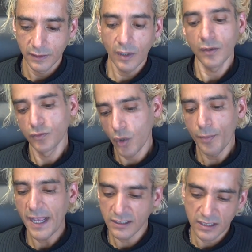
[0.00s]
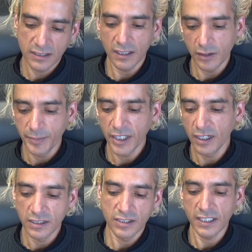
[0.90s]
Well, romance is a little bit
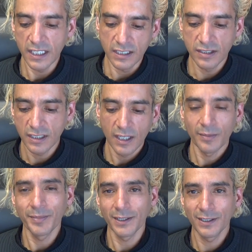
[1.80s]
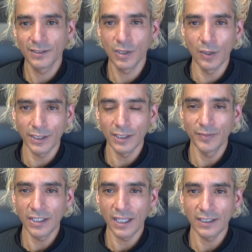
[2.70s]
on the skids. It's only going
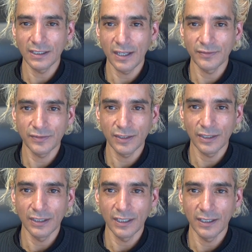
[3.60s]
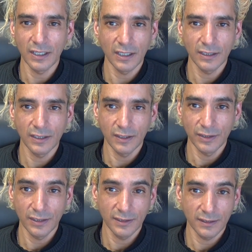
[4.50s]
to be like that for, you
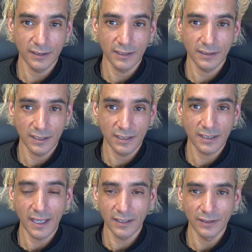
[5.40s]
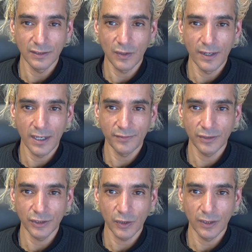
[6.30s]
know, this cycle is going on
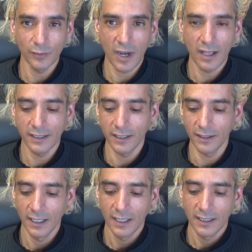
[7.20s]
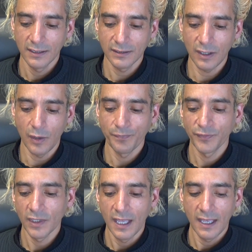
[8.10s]
for a short while here. So,
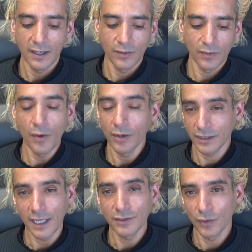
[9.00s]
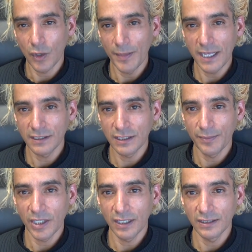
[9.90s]
okay, so romance is
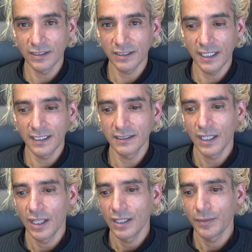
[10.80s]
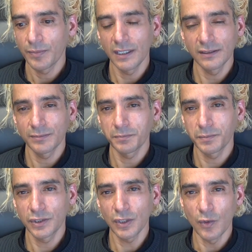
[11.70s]
a bit on the skids, but
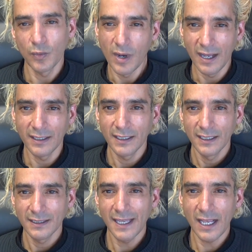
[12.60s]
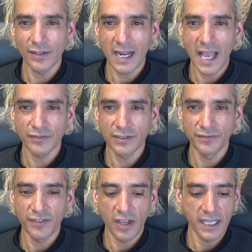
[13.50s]
so what? Get out and have
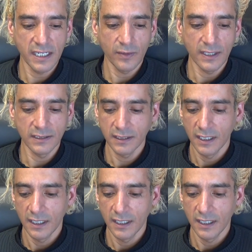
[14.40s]
some fun anyways.